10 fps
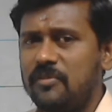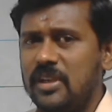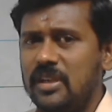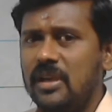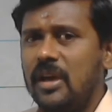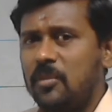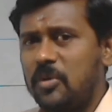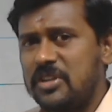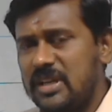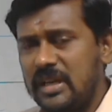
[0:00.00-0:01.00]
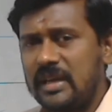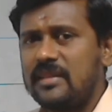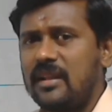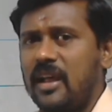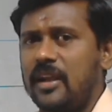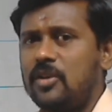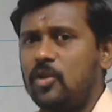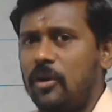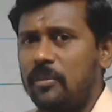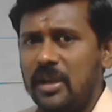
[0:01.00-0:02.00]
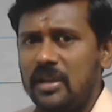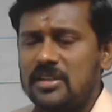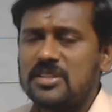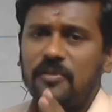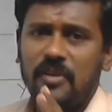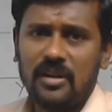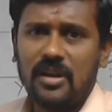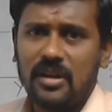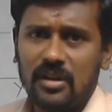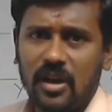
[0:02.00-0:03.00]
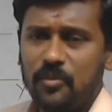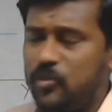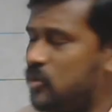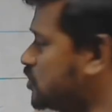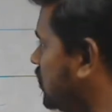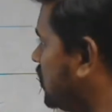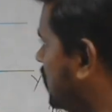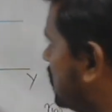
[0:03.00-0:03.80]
we projected the line to obtain its front and top views in